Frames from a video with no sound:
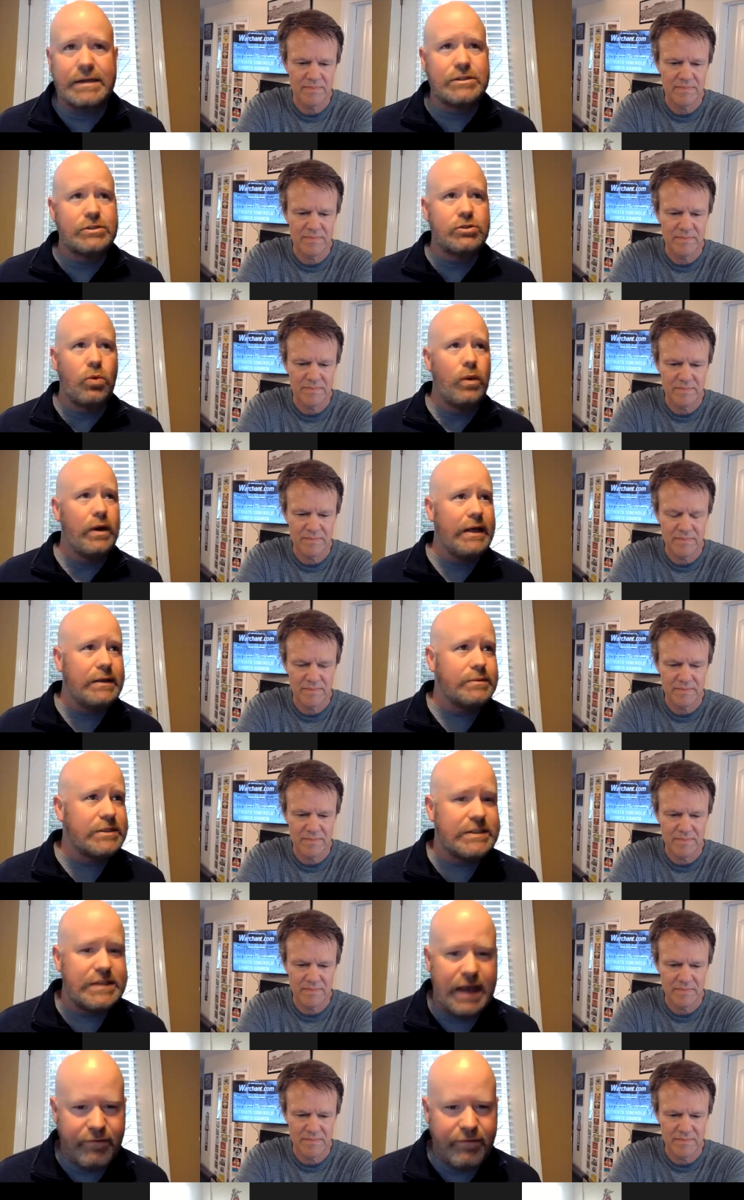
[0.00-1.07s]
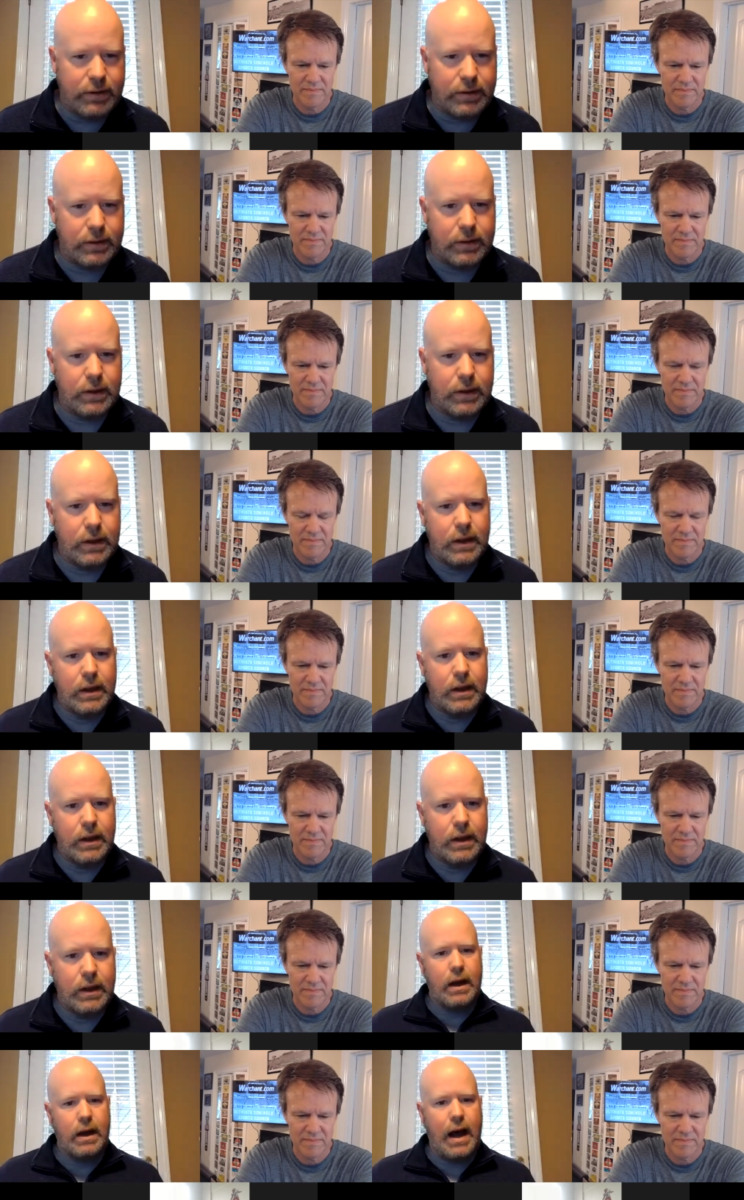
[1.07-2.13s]
Speaker 1: 27,
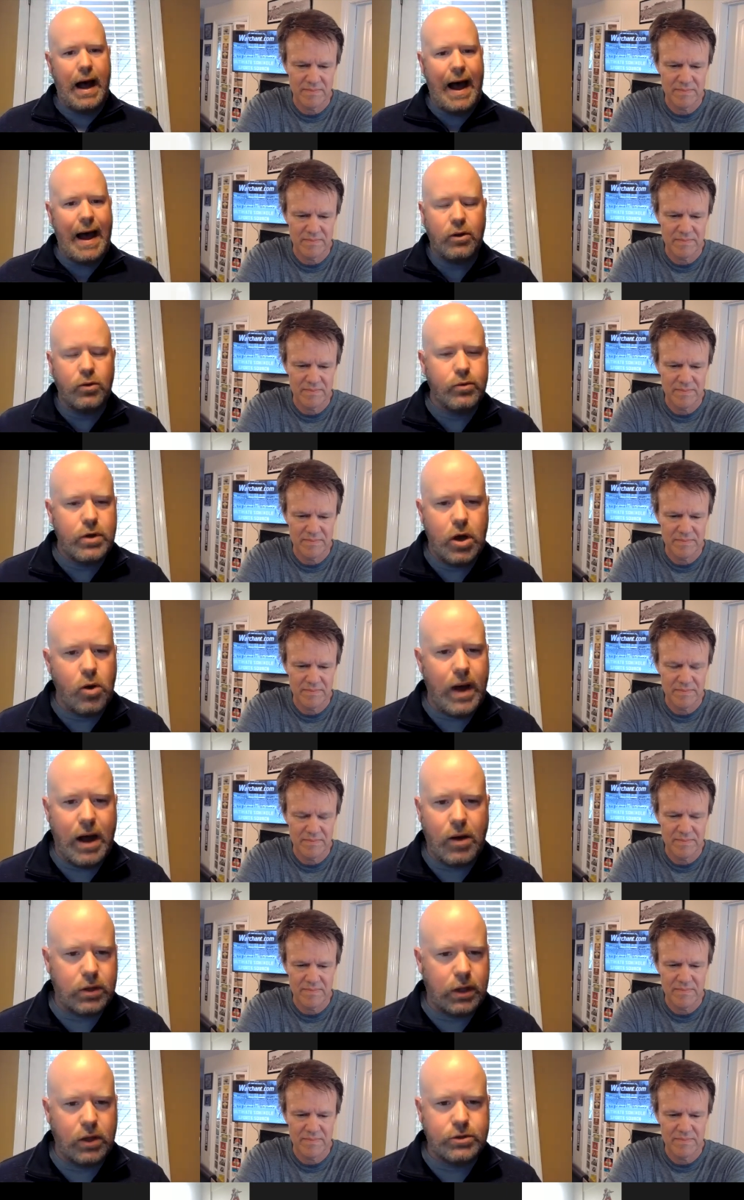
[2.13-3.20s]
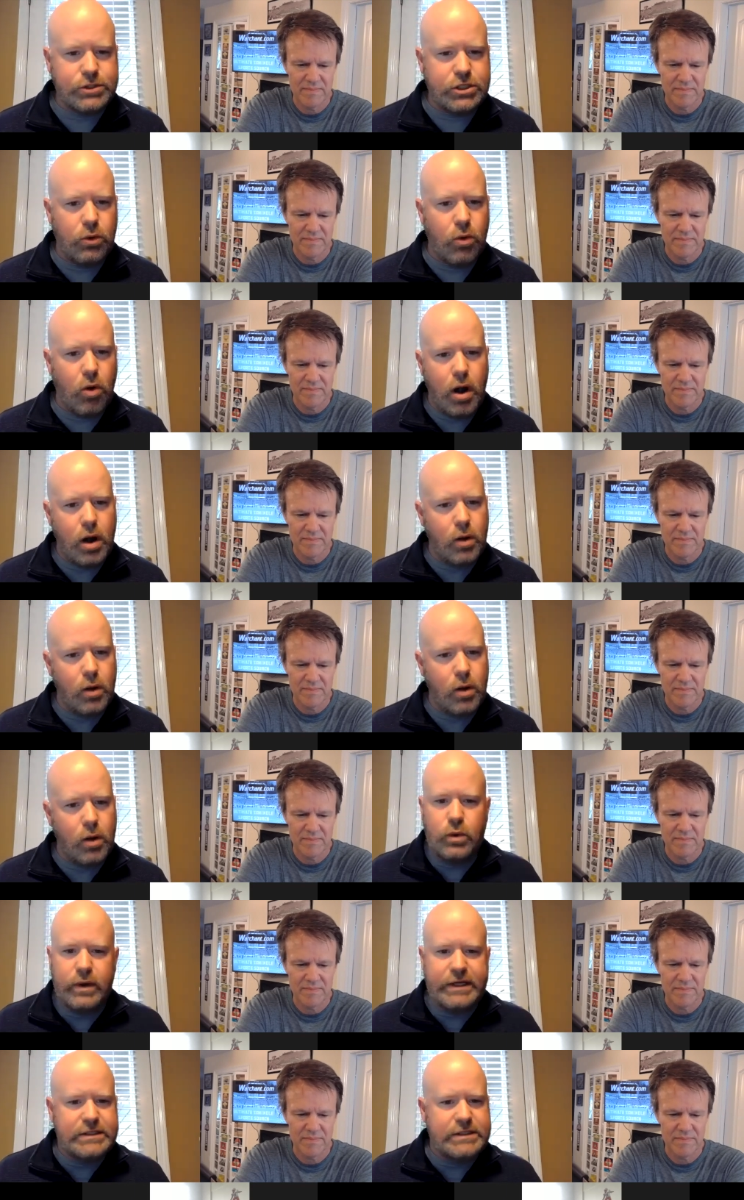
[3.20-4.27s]
I don't know how close you are with
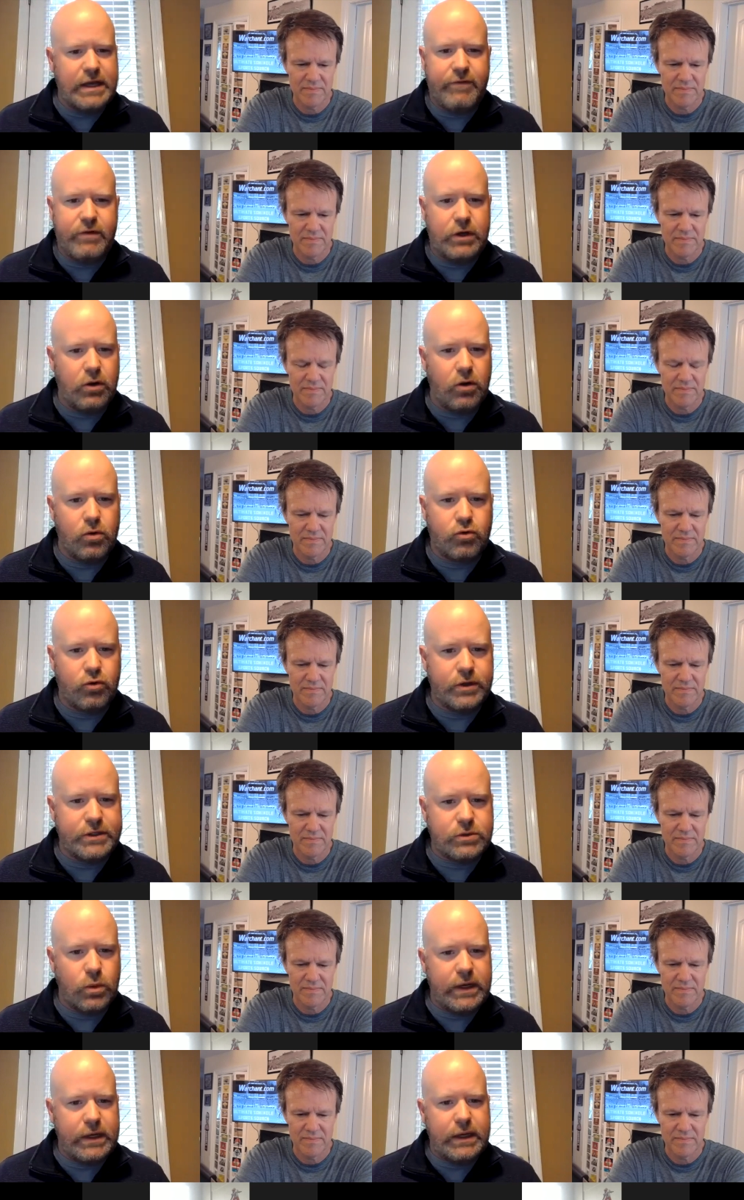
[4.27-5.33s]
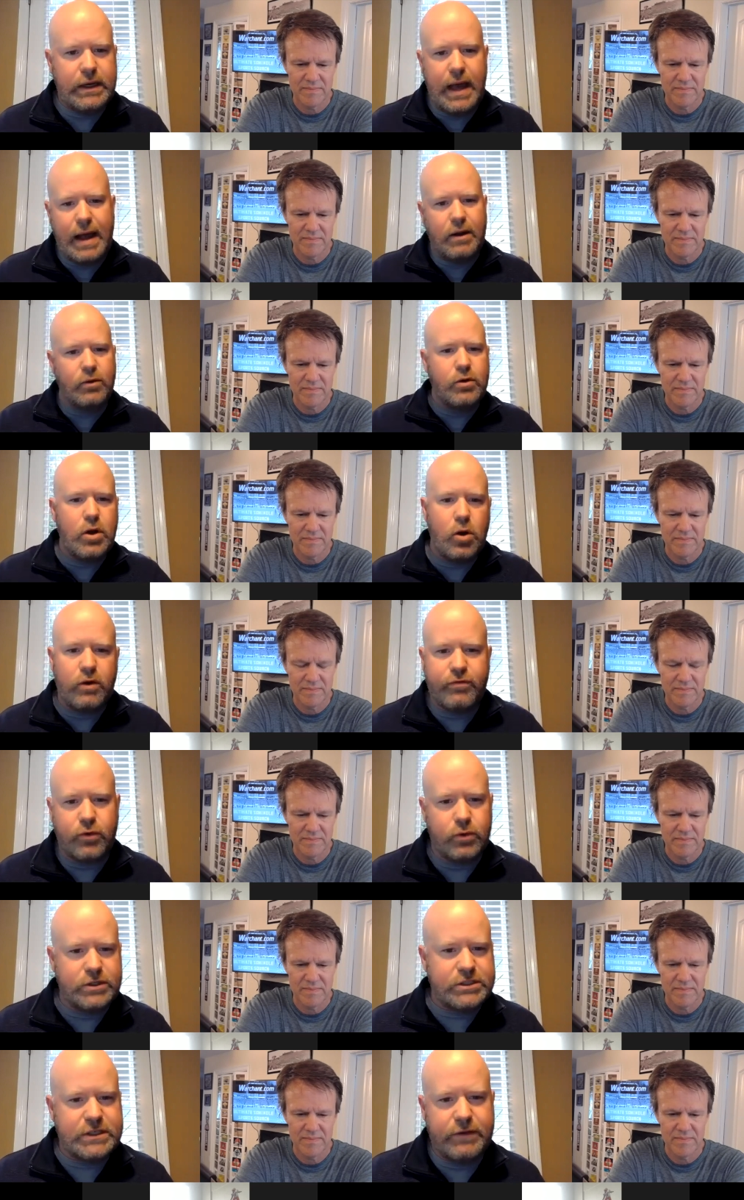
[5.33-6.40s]
27 year old Chris Weinke. I don't know if the
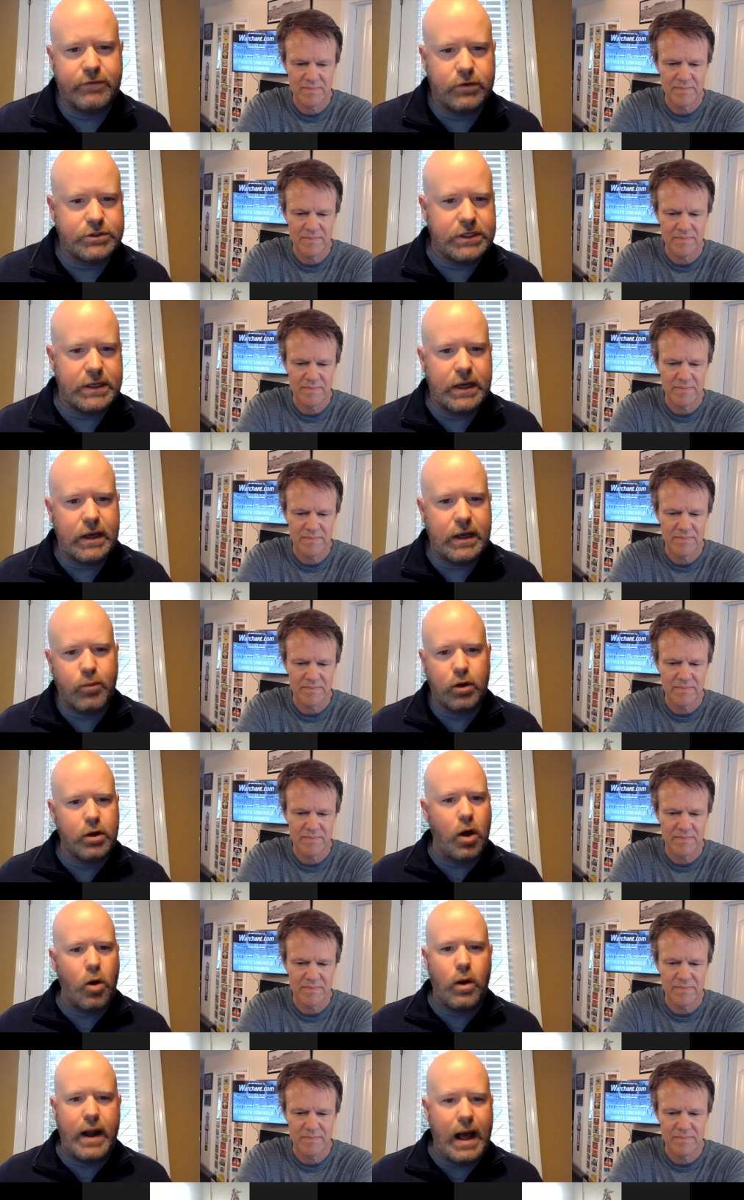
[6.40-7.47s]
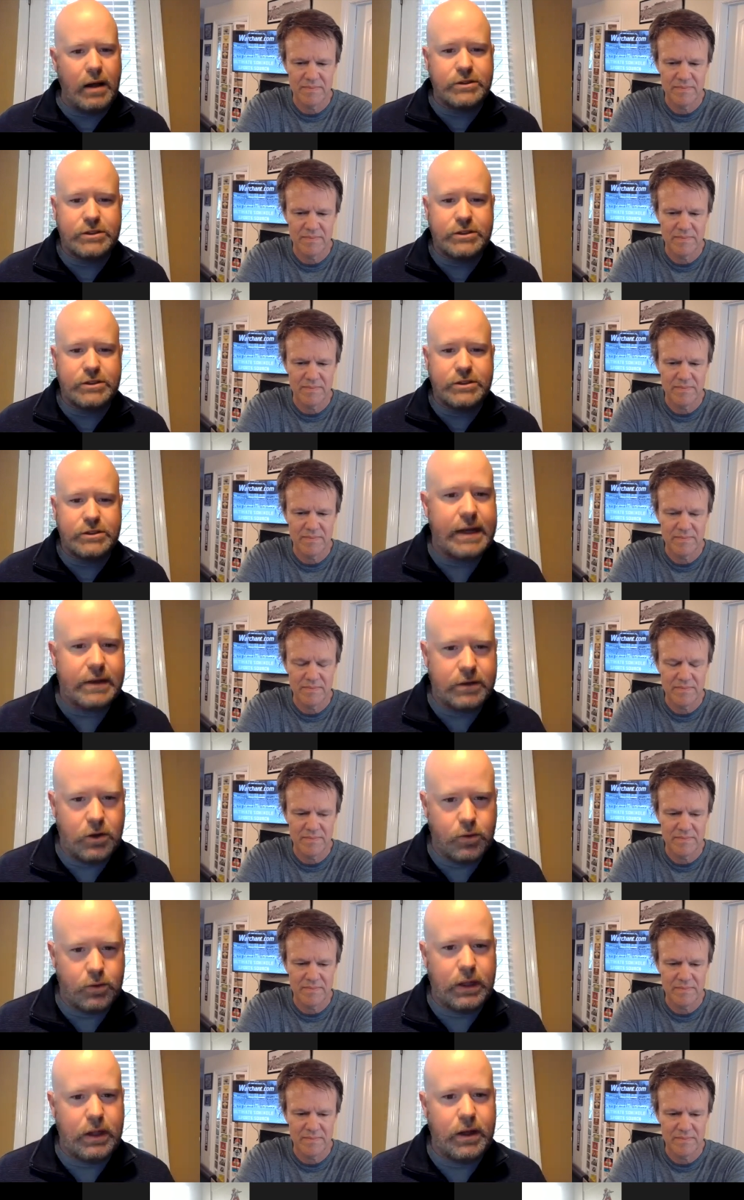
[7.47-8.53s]
receivers and him are going out to the techno
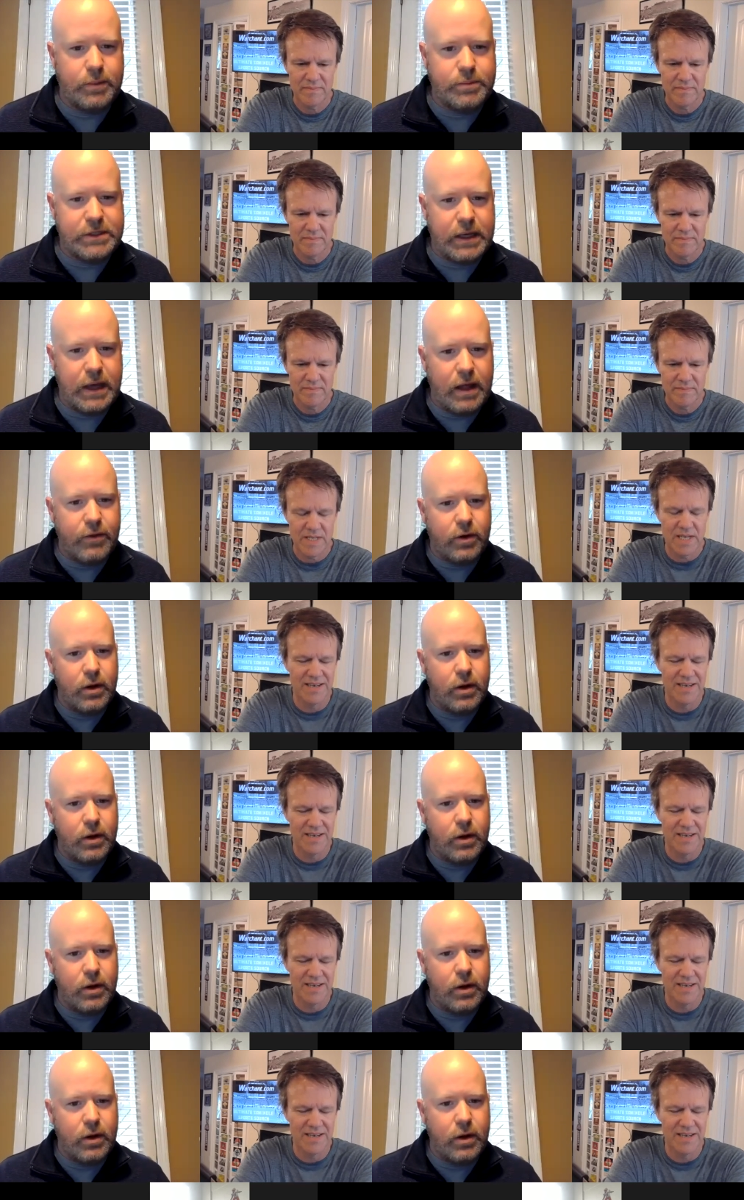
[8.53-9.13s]
club together.